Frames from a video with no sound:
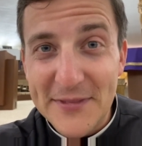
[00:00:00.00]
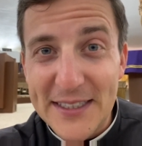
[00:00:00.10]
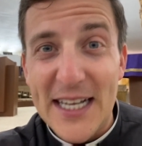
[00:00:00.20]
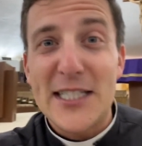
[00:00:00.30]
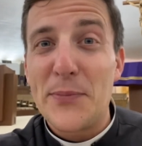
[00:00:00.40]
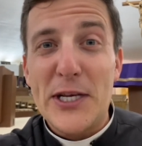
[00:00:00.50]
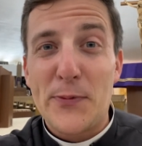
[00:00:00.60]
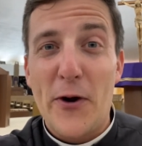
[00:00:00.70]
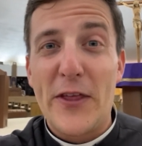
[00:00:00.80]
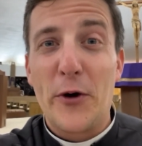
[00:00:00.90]
That's the best
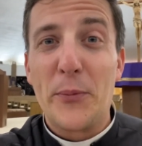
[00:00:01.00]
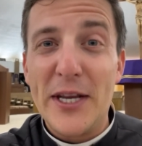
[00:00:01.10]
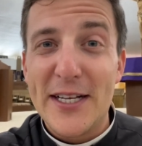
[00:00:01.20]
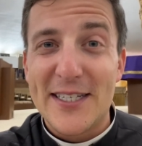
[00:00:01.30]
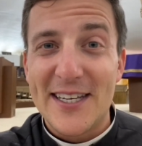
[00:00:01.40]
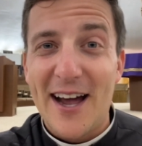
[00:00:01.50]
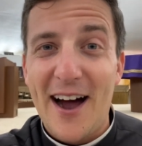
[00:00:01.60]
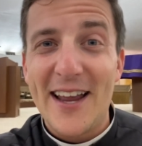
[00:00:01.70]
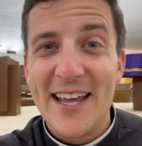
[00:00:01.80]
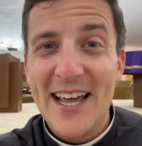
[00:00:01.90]
part, that obedience to
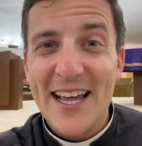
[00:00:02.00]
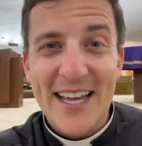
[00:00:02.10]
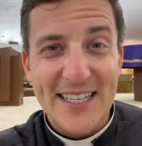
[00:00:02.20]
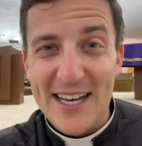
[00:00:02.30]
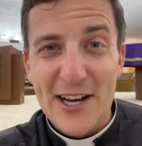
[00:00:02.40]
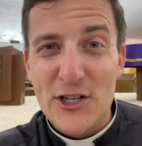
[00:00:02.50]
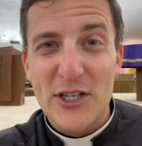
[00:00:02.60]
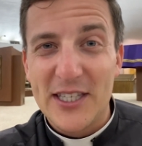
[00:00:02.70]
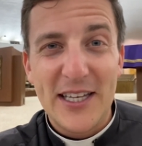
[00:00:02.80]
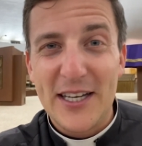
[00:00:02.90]
God is not
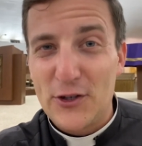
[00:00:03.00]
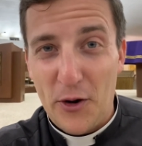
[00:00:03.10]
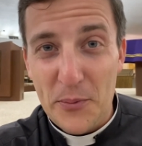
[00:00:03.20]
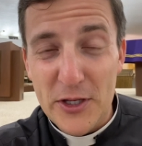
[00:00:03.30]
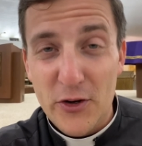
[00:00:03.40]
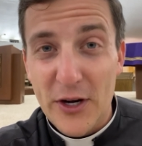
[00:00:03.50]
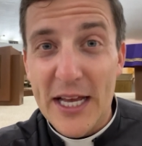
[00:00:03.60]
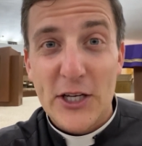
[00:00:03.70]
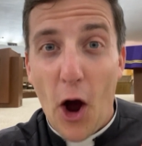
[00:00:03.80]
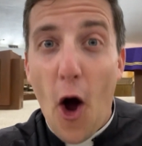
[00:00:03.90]
just leading to our misery.
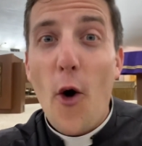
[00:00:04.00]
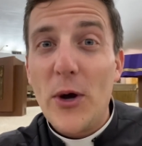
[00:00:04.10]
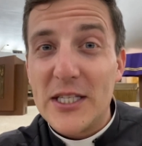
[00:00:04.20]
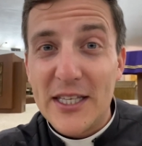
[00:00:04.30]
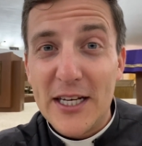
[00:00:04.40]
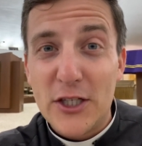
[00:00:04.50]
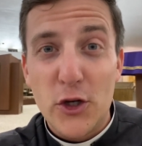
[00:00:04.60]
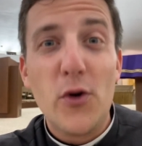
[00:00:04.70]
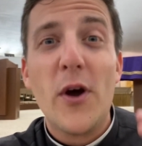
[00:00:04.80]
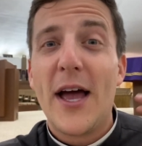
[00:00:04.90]
It's always leading
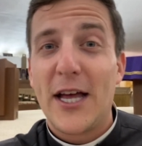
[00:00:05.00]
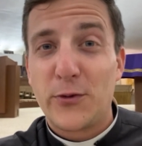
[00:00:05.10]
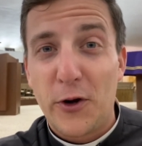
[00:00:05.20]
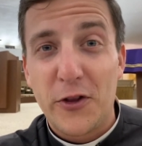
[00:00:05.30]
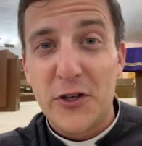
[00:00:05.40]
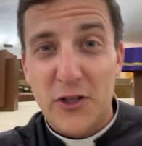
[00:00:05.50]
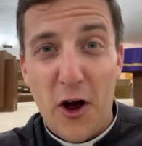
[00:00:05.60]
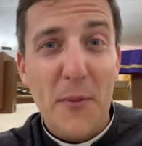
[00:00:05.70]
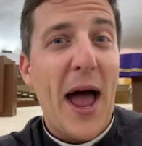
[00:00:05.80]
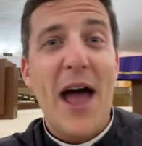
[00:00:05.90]
to, as we heard in the
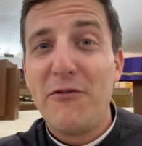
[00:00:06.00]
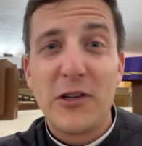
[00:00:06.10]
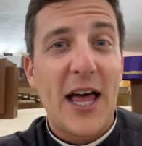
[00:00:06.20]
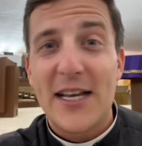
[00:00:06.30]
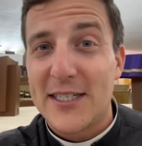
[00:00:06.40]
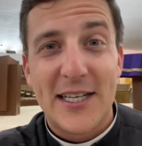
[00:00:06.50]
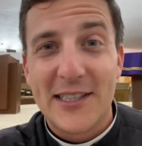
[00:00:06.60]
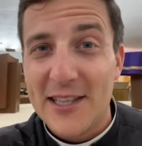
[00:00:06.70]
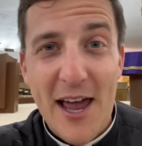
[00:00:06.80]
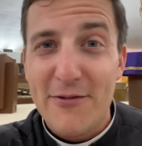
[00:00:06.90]
Psalm,
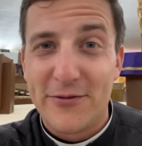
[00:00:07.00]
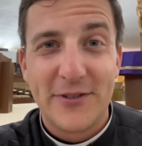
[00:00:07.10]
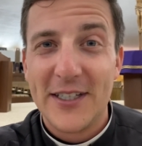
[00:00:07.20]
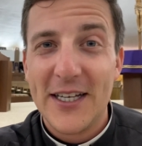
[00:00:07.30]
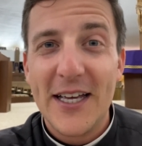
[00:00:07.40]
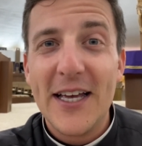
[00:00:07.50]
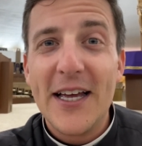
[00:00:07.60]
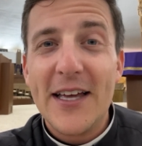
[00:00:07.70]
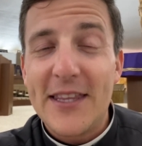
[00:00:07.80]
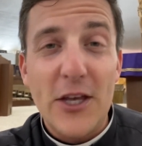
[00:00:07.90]
everlasting life.
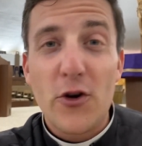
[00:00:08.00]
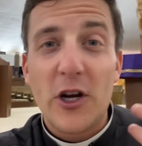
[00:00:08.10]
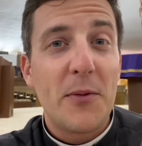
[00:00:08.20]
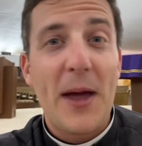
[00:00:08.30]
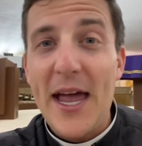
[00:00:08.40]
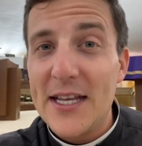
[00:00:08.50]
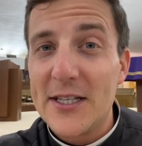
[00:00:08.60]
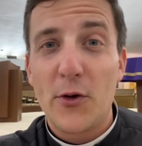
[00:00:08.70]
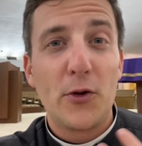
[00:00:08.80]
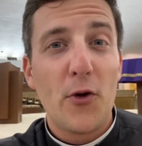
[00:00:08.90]
That your commands,
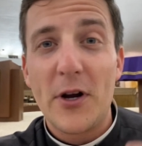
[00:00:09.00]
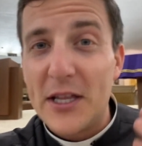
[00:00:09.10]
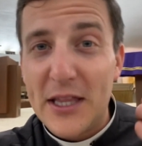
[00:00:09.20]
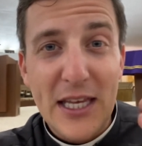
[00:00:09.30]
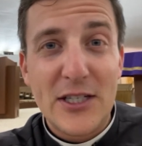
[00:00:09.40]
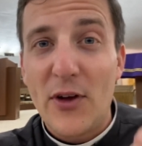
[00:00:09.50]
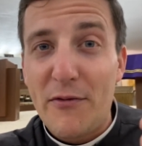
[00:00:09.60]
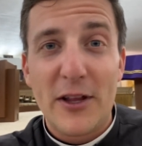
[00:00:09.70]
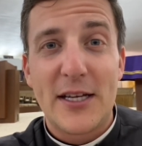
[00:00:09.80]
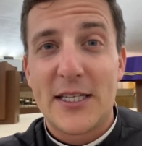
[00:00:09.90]
oh Lord, lead to
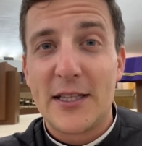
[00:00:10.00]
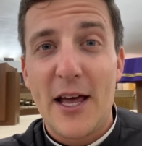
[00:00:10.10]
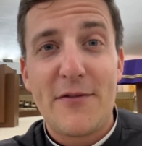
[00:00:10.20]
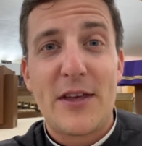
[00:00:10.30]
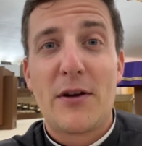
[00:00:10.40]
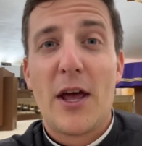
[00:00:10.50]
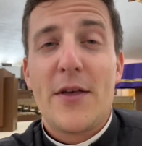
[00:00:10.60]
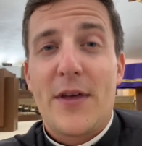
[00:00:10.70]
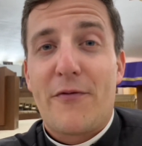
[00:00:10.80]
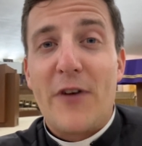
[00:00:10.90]
everlasting life.
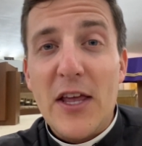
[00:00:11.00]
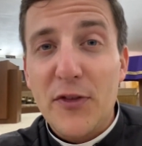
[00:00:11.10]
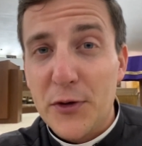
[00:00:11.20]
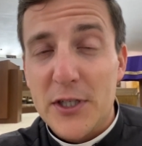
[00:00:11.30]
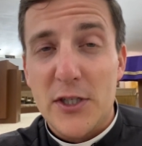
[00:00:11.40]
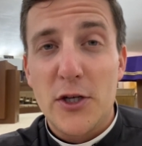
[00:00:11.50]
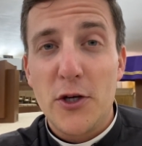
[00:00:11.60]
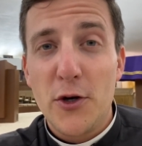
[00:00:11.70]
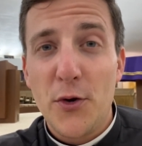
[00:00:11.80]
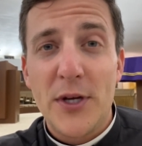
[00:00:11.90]
That faithfulness to
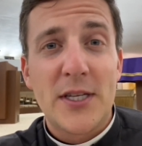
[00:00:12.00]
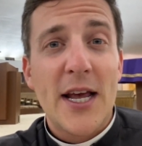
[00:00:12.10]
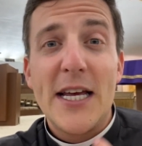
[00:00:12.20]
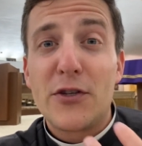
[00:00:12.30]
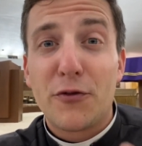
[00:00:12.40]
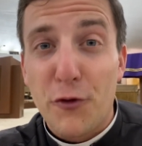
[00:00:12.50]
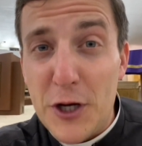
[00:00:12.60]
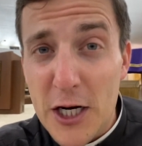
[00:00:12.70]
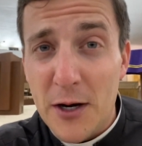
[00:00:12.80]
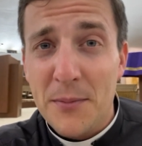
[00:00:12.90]
you is
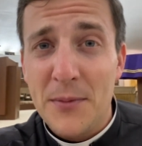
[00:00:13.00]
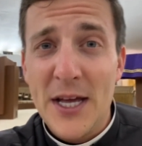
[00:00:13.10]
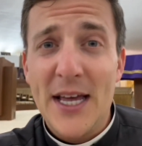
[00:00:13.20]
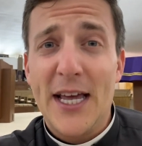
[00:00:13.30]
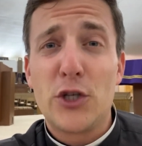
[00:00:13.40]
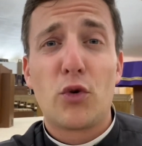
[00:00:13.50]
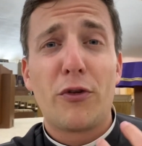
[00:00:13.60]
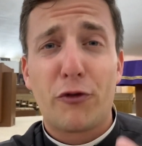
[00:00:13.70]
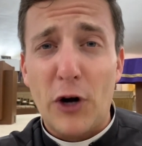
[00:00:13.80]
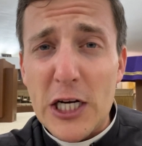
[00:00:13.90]
freedom, is
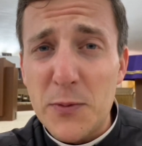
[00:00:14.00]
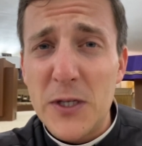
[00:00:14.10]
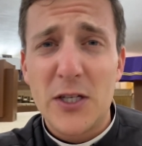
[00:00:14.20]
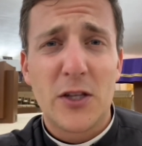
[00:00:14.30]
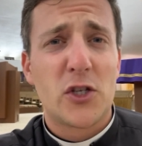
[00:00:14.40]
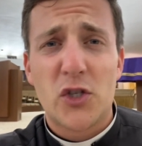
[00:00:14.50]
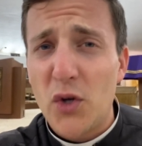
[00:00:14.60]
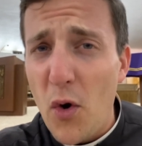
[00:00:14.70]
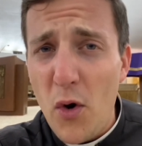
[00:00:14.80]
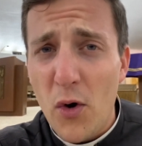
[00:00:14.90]
refreshment to the
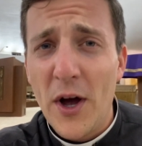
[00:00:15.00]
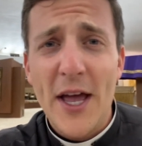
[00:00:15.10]
soul.